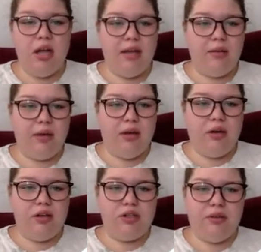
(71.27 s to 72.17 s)
and
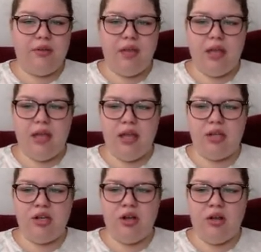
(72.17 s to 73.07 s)
quicker so that they can get
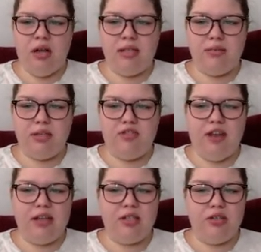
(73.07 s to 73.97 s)
to your class much
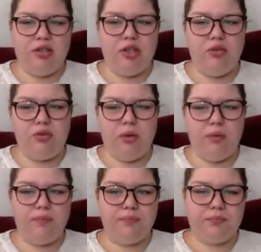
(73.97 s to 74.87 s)
faster than usual.